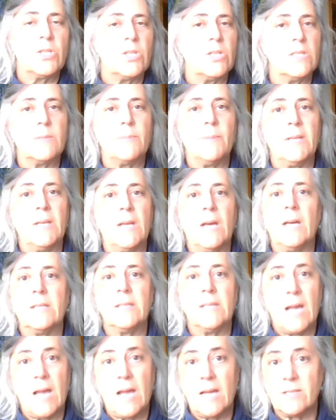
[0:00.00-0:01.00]
She's been
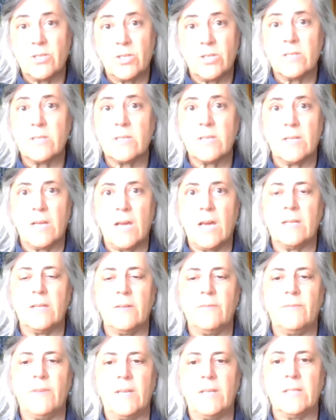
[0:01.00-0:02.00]
unconscious and on
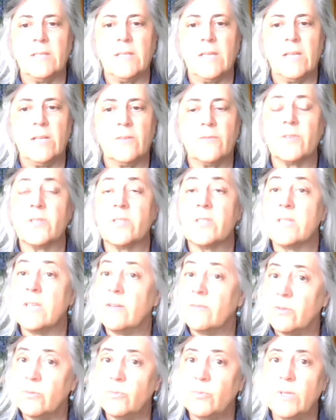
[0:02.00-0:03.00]
a ventilator for
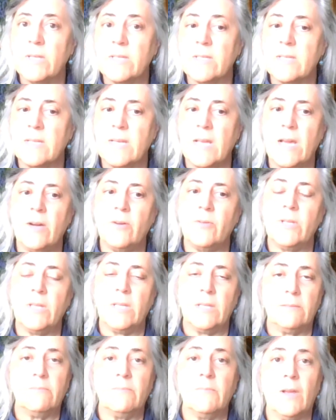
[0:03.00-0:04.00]
several weeks now,
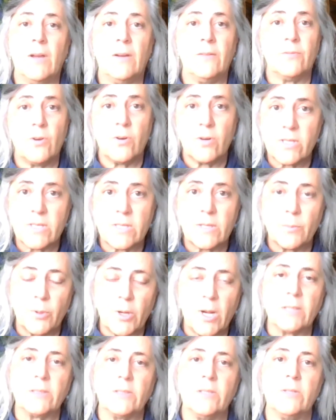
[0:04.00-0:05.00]
and of course, the
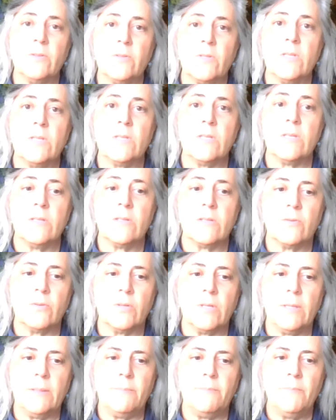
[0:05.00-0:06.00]
prognosis is
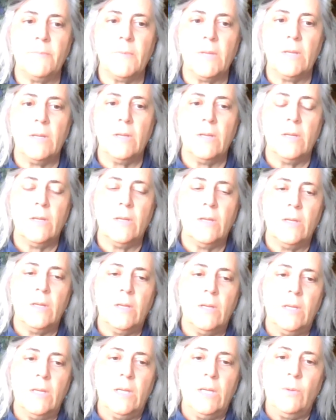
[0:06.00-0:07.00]
grim.
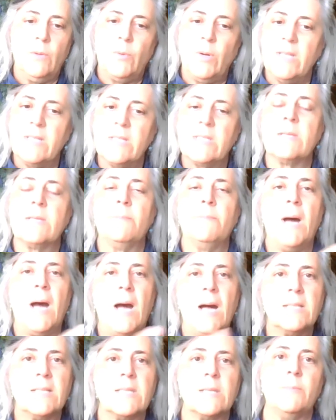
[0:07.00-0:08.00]
While it's
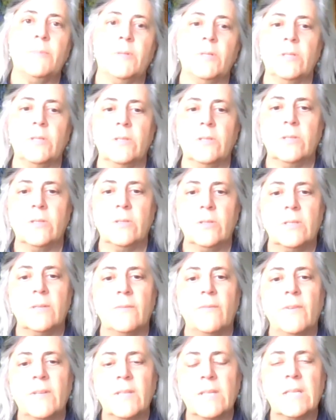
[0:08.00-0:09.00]
impossible to
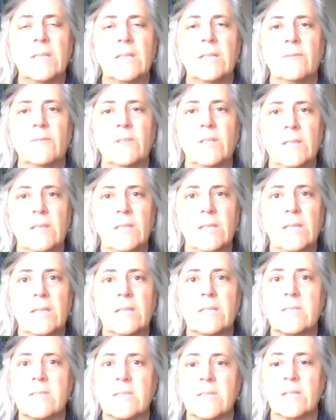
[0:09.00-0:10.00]
definitively
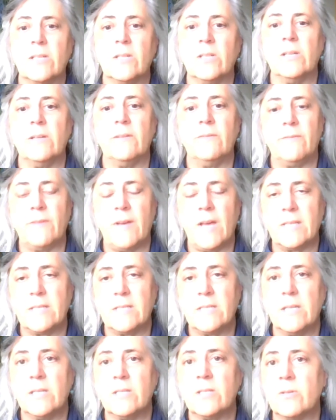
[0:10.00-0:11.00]
link a single
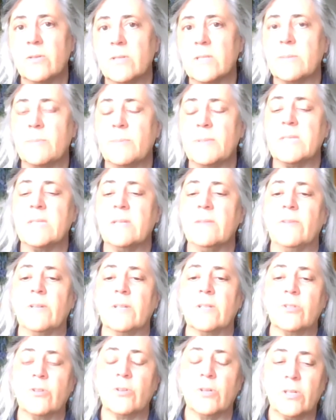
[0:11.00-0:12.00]
event to a
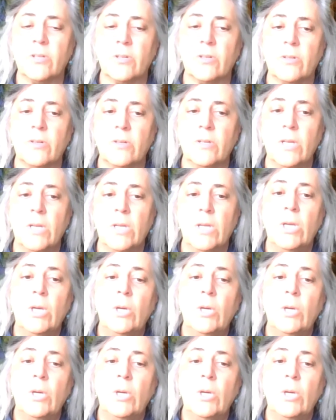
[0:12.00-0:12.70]
specific trigger,